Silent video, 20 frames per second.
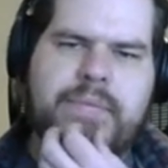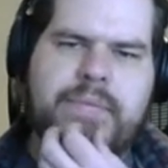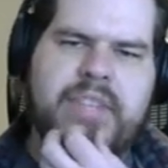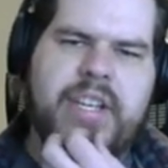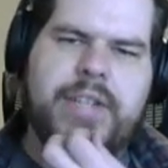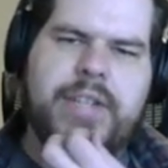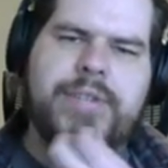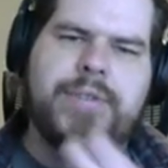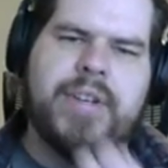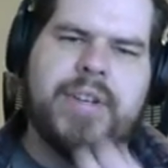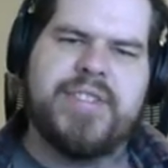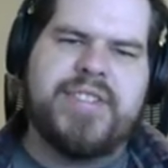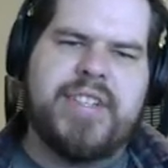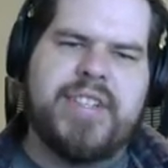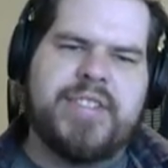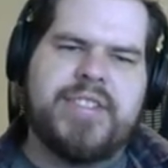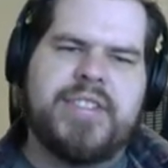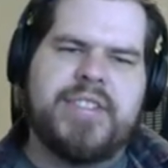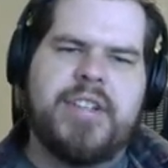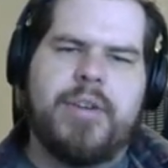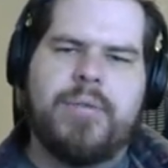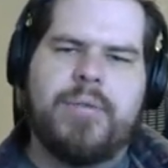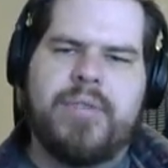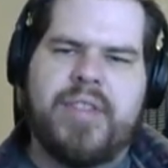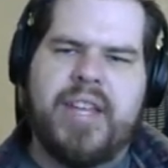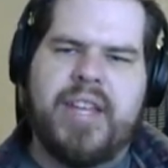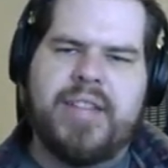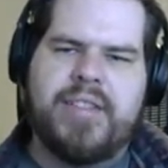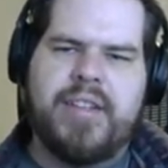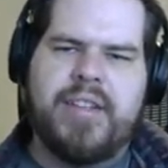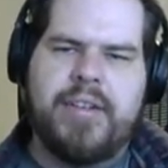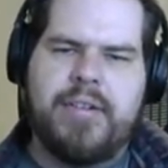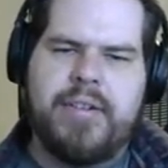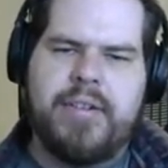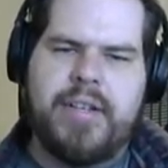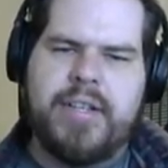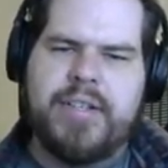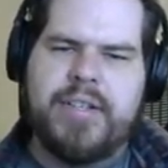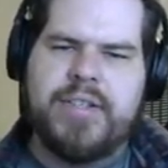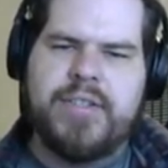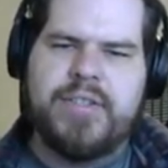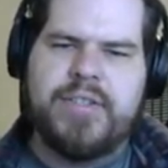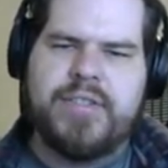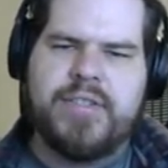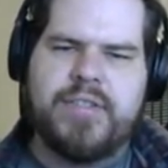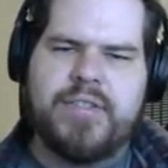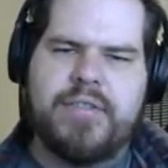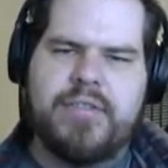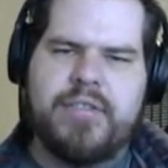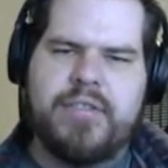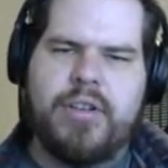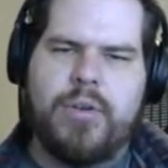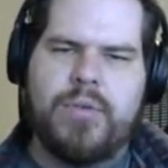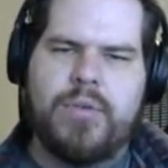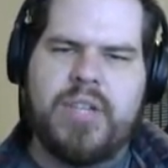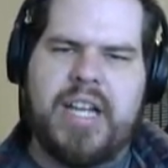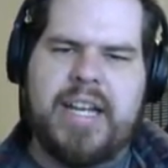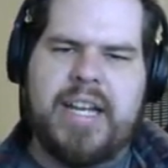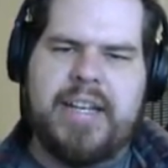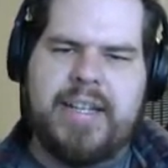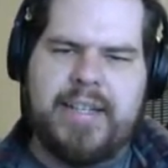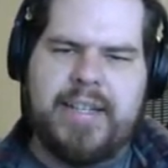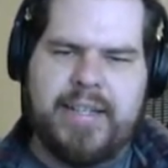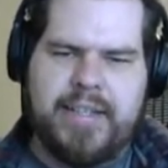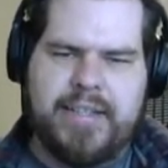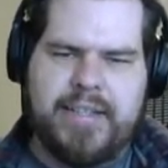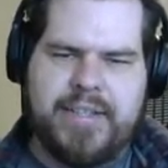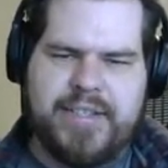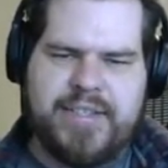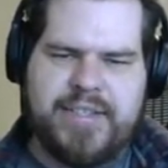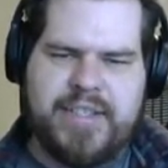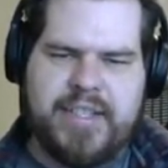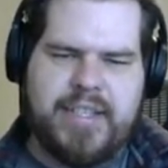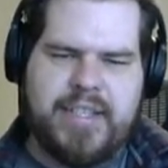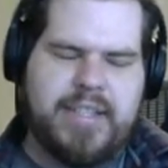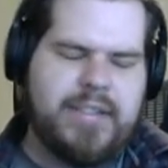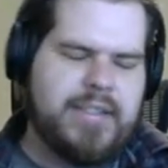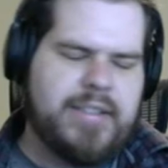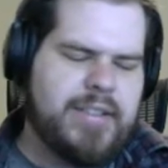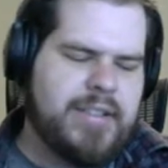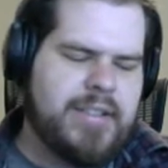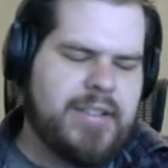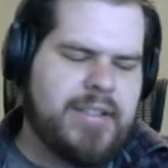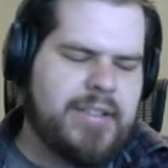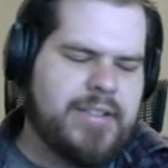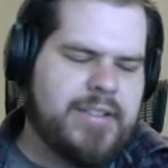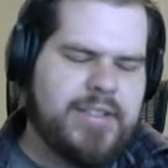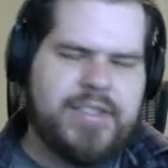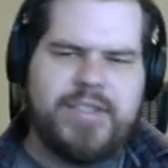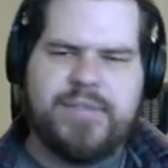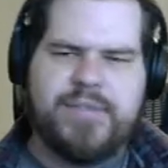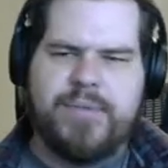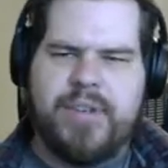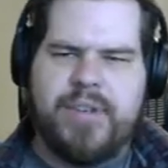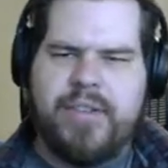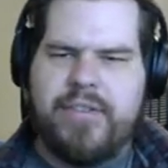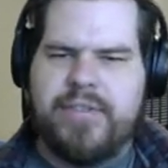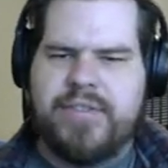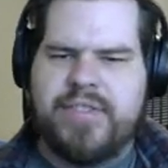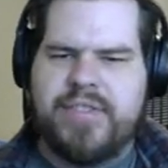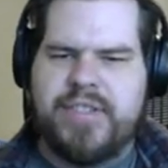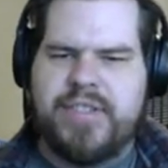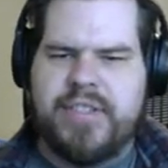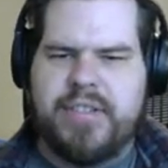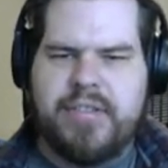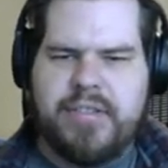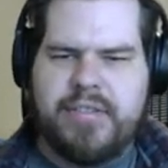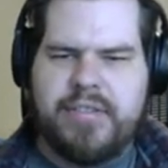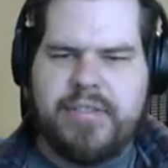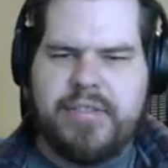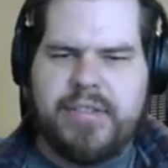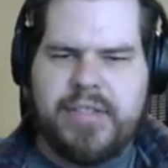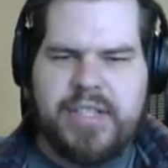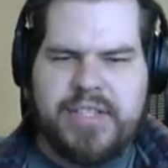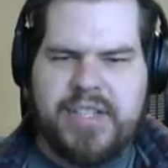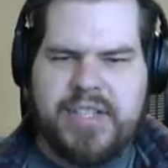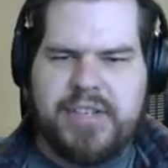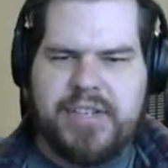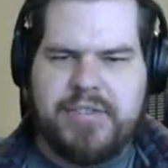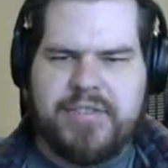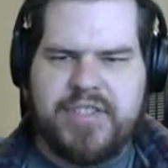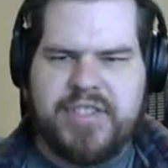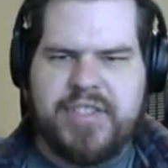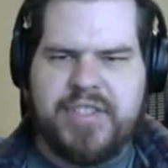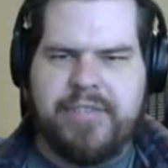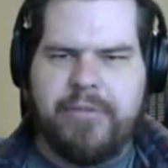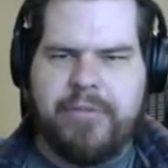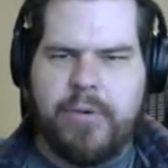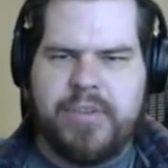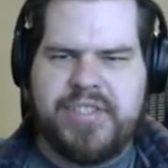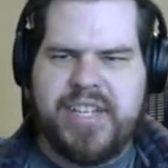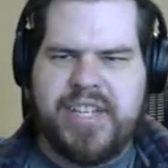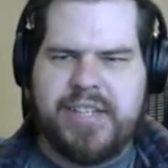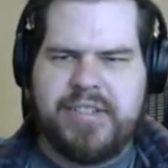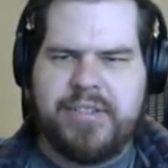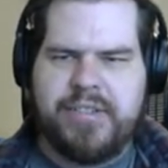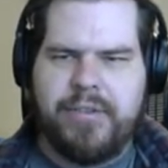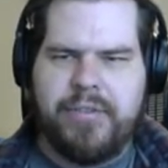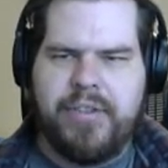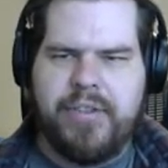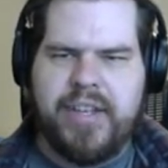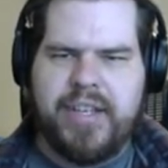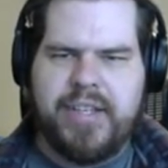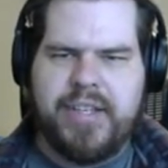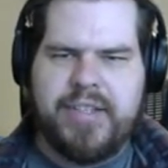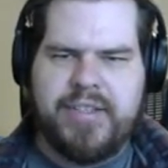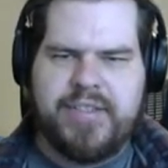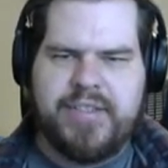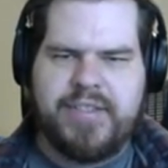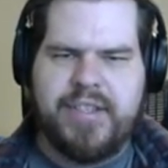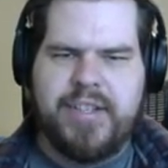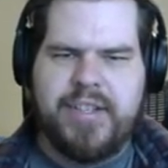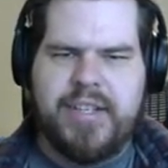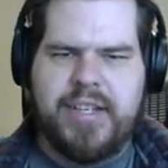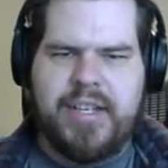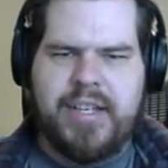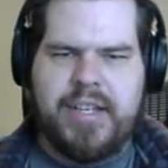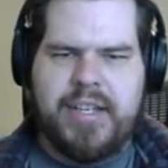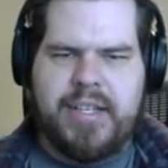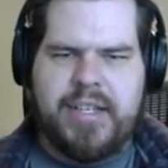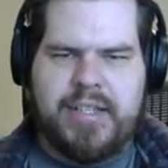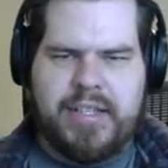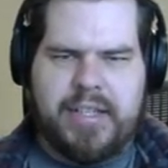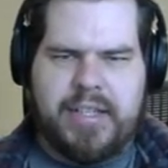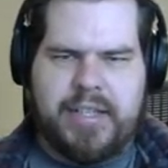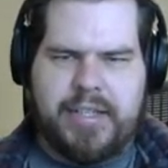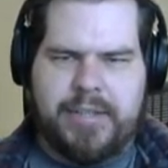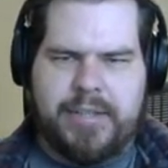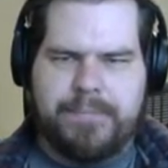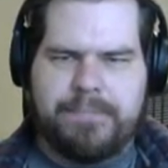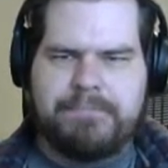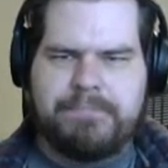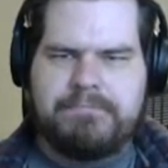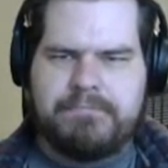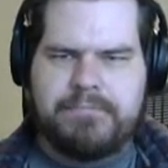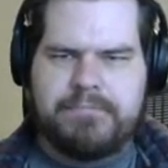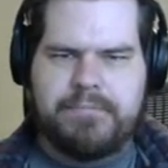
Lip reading: Interesting to note that there is no lighting in the scene. This is one of those little Nintendo 64 technical things. The